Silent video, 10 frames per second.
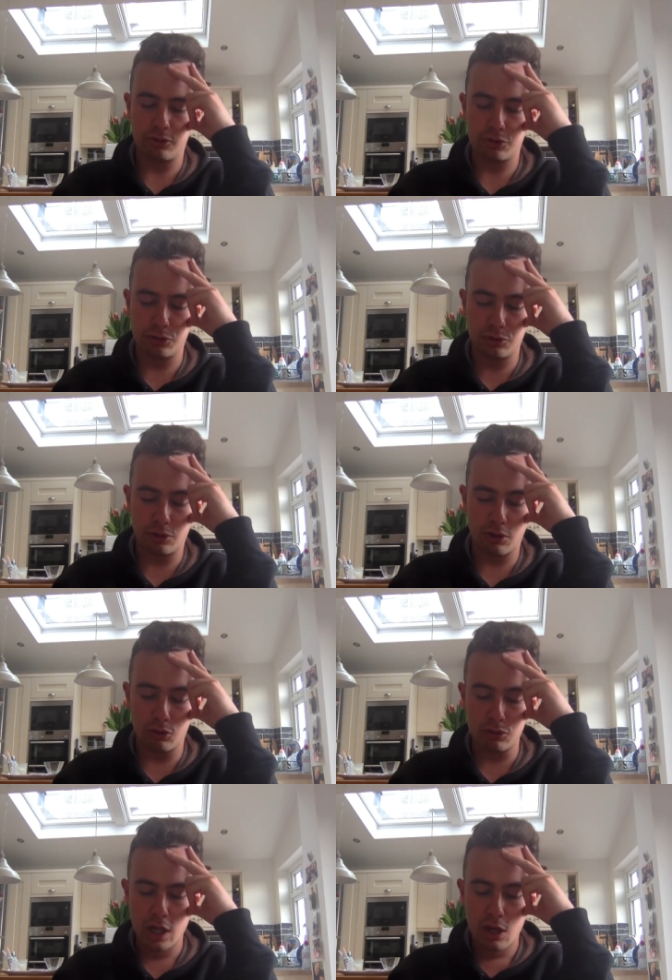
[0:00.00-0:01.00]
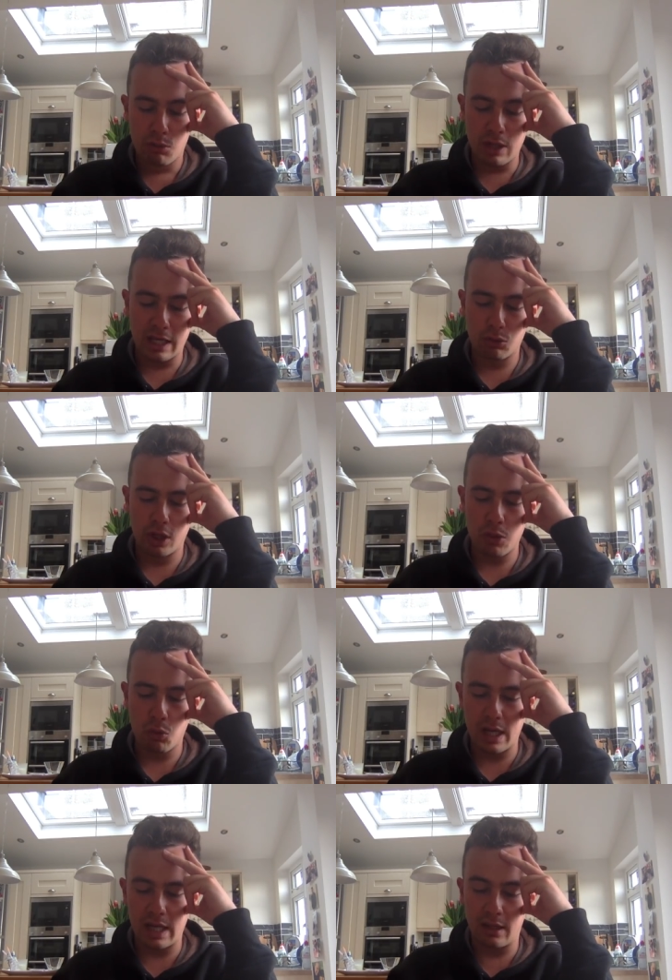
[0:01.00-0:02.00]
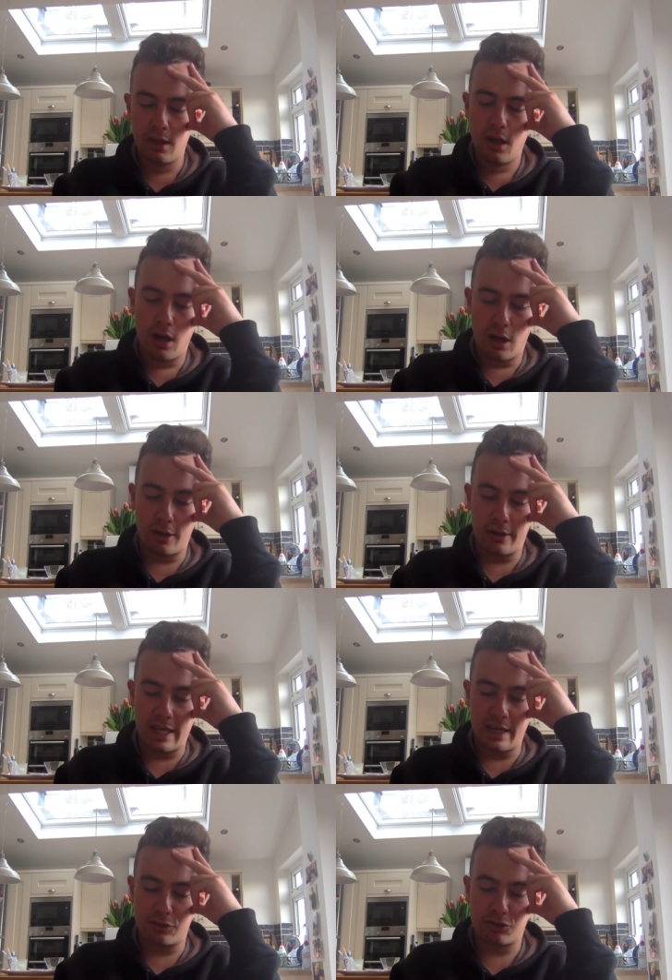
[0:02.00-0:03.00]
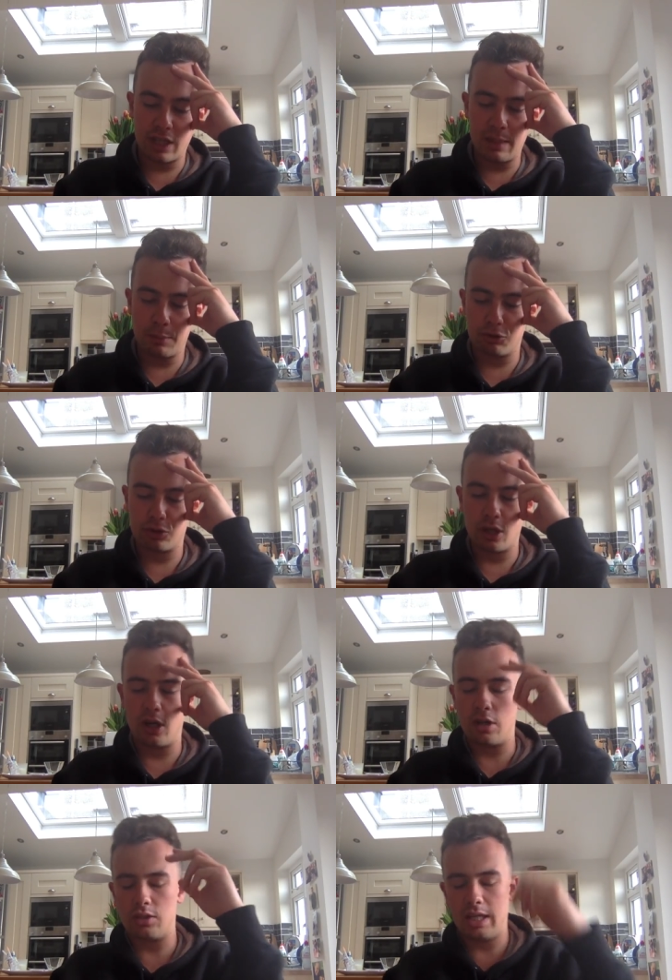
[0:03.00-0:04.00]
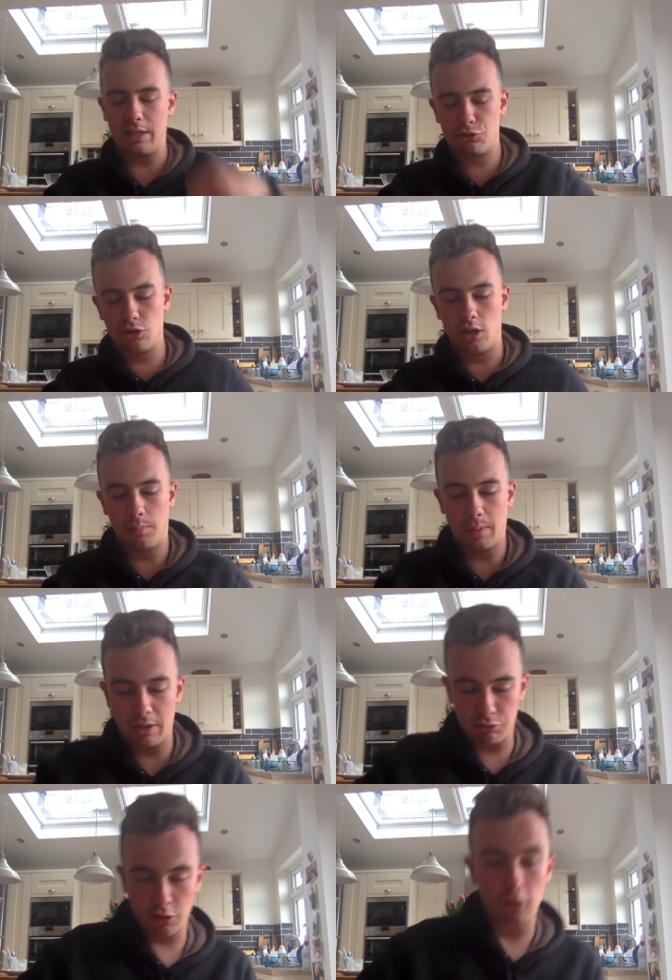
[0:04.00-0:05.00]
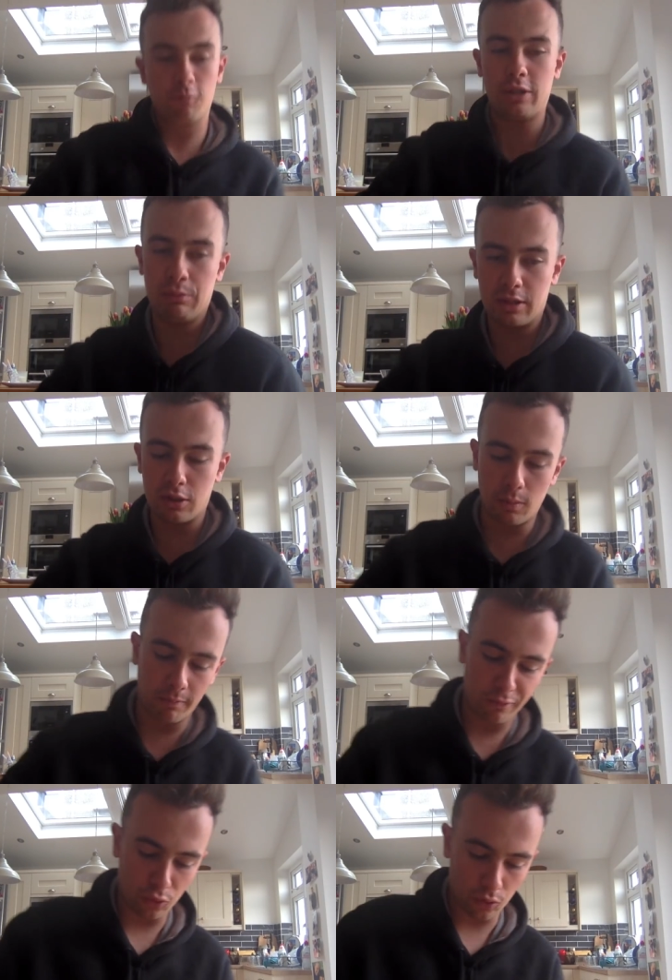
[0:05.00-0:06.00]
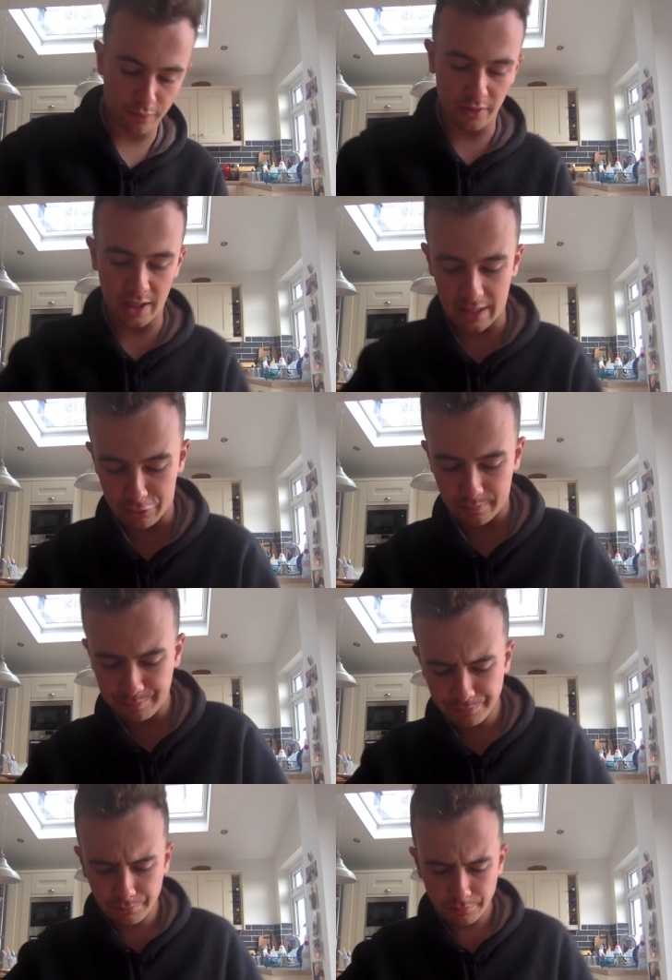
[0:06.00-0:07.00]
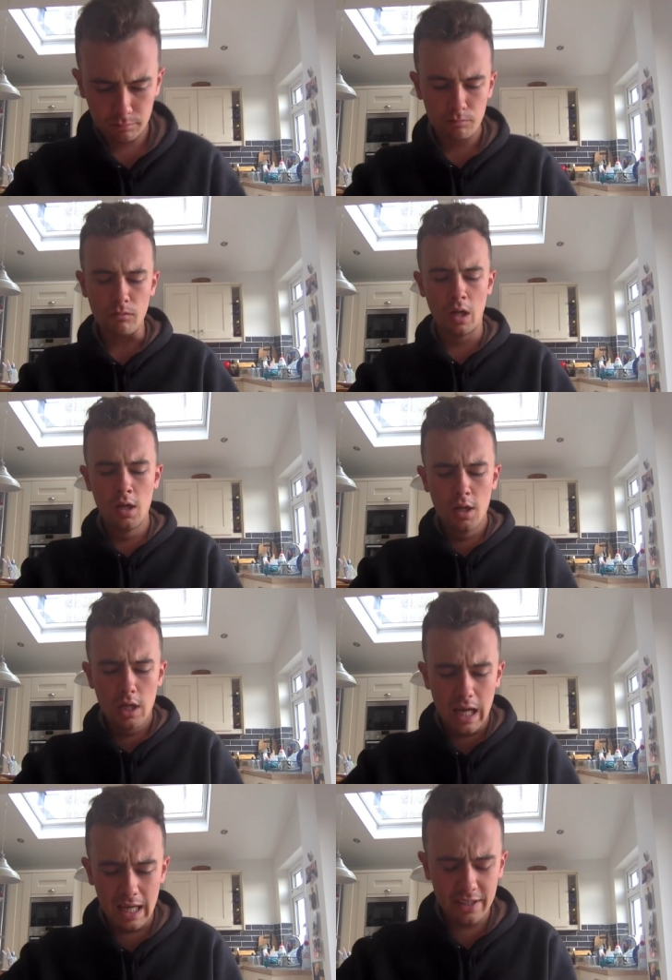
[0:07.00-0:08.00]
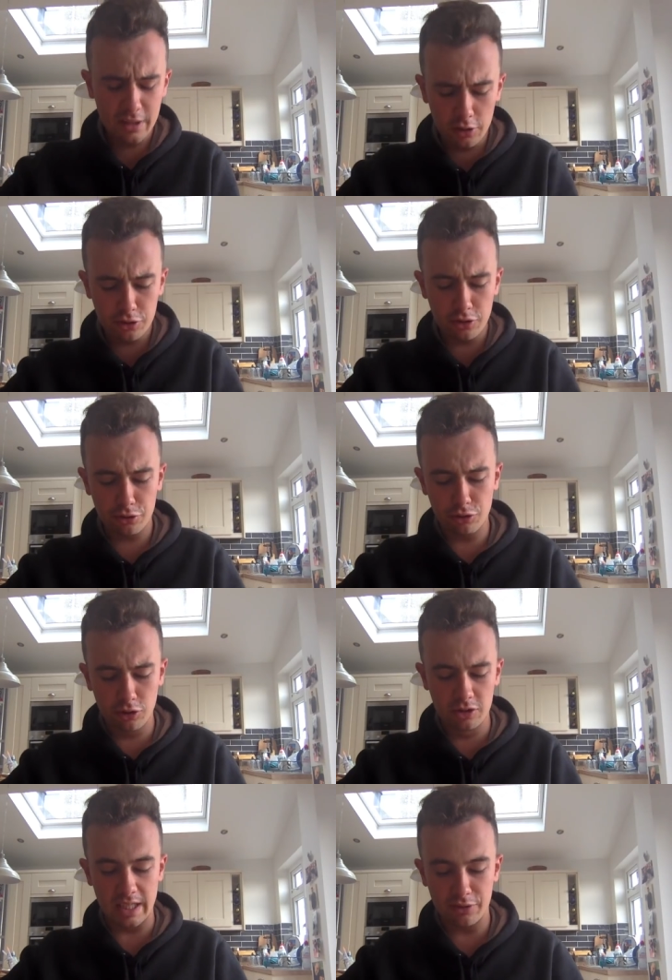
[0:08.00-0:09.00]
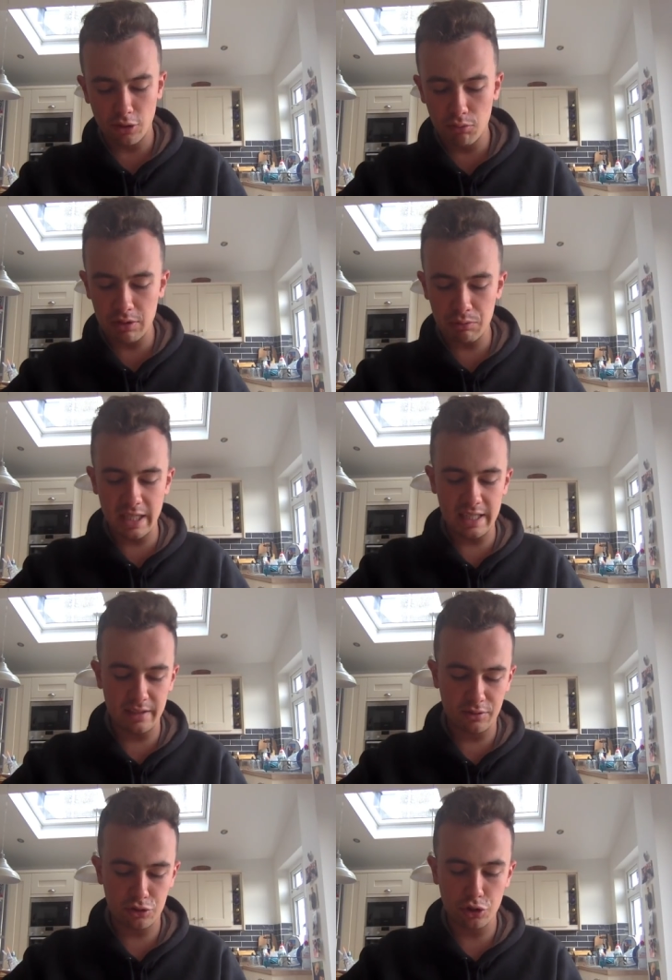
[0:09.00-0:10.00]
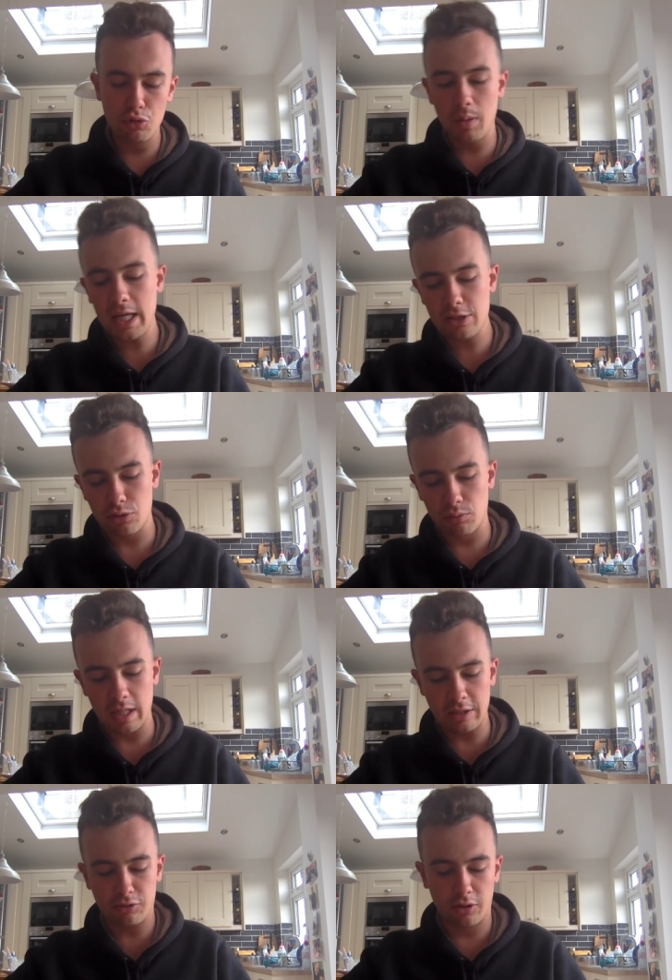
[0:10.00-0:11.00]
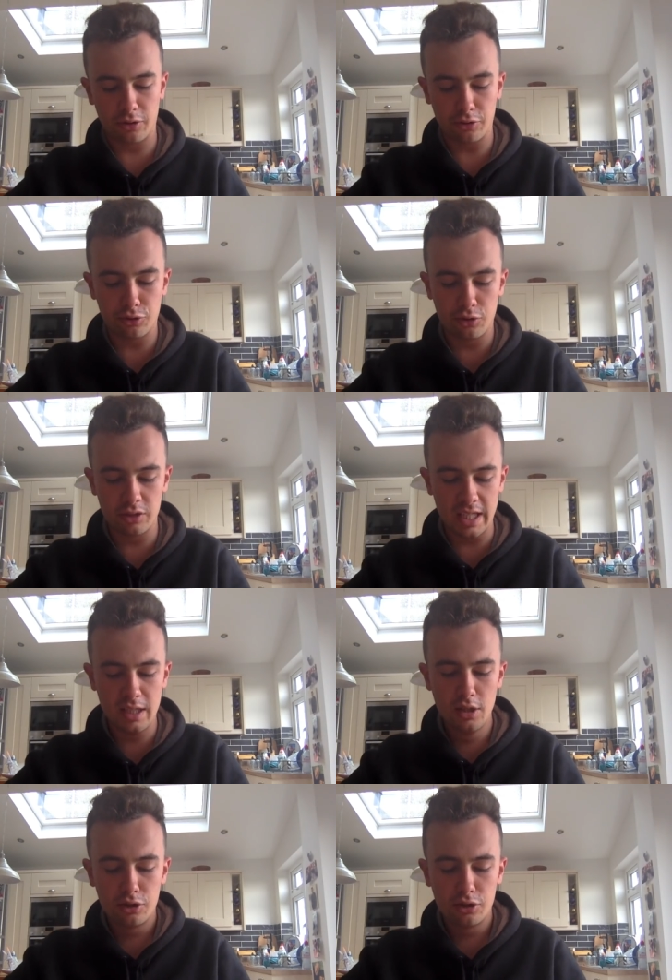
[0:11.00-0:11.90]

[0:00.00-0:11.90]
as a two year old, ran quite well on a stable start last time out, and hopefully will come forward for that. And then on to the Sunday. There's only really two major races on the Sunday.